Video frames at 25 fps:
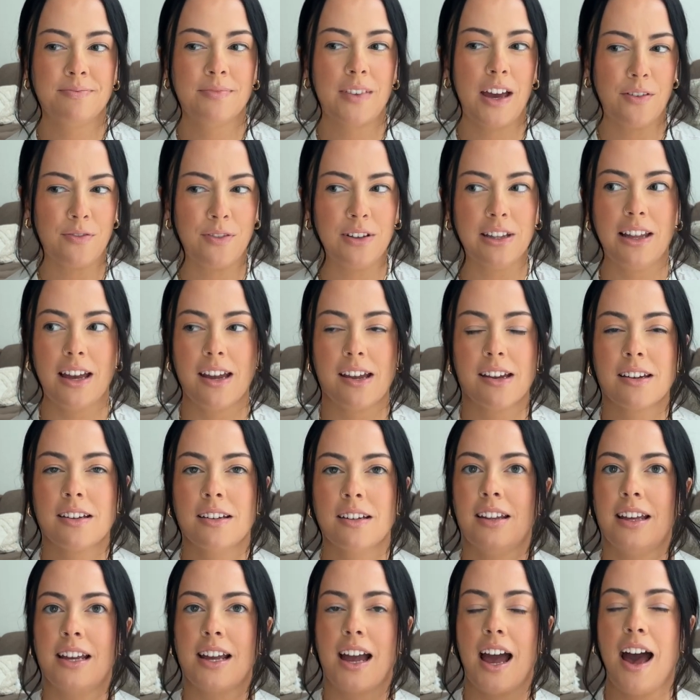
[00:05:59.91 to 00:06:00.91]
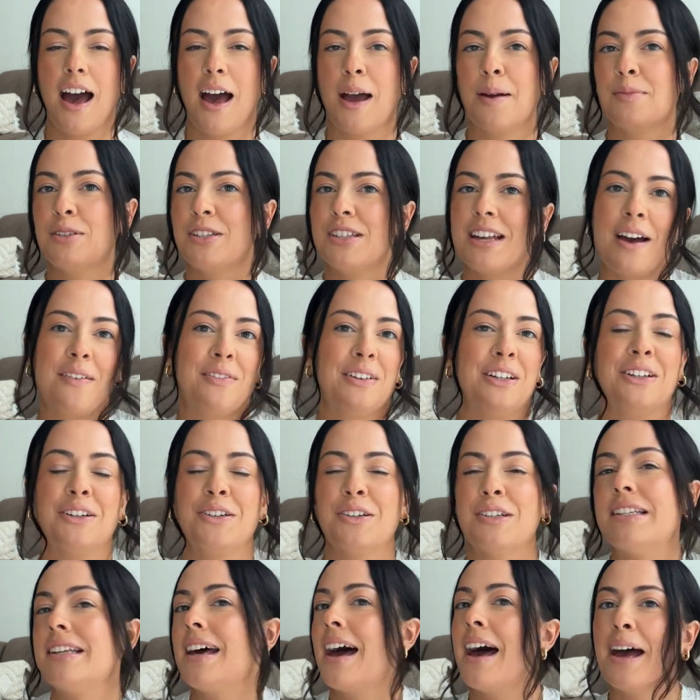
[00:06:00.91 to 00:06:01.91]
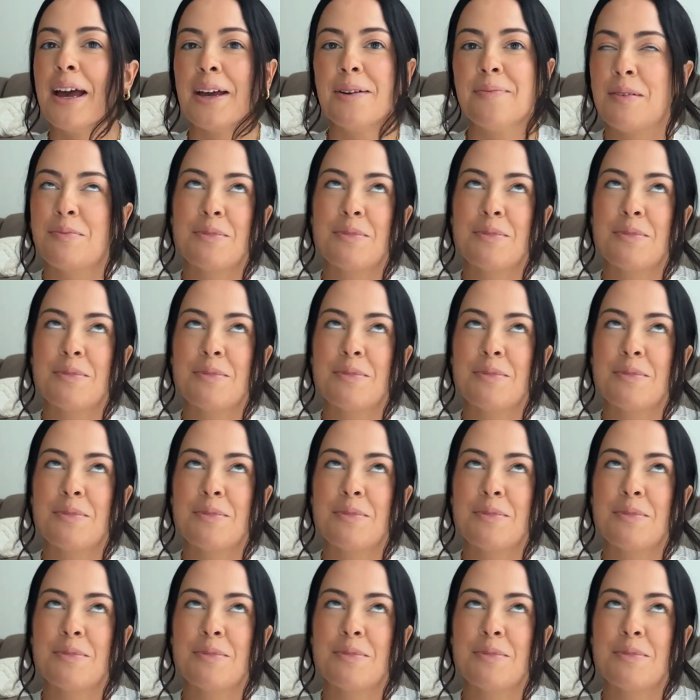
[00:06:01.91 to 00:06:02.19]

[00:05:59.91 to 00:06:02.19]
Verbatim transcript: I feel like. Like, I'm just having a good time.